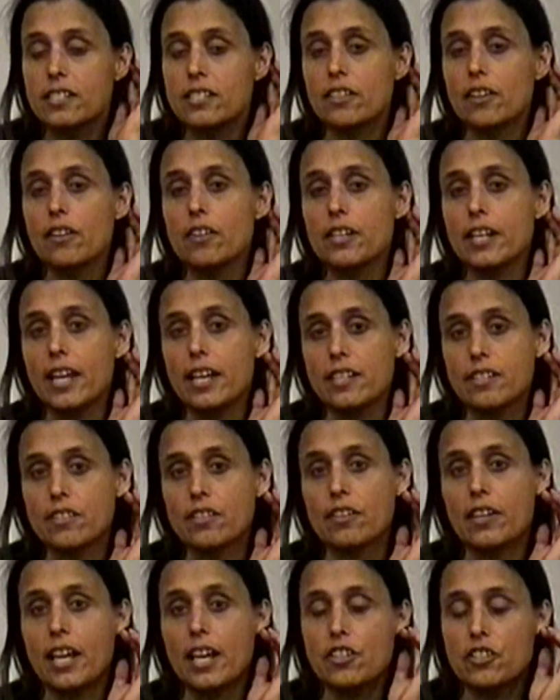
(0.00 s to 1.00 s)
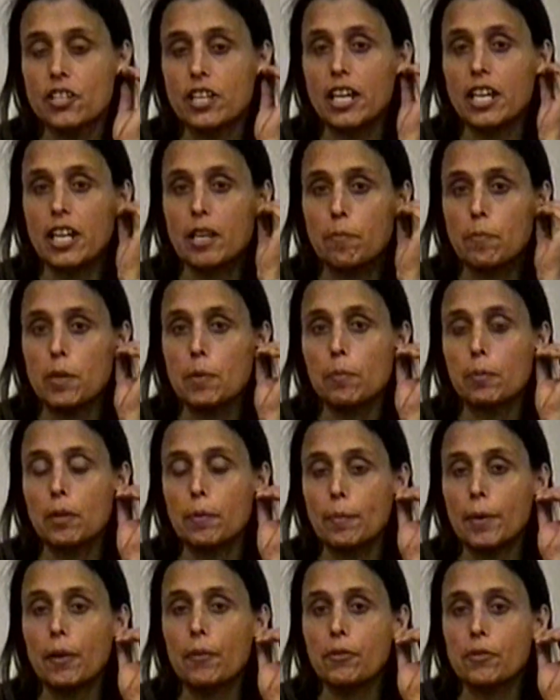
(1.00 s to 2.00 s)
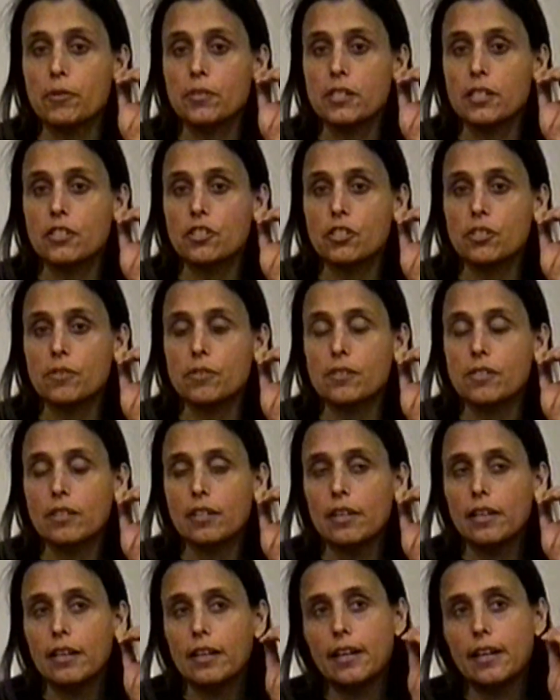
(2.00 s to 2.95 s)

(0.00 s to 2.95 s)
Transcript: and start and start educating people about those issues.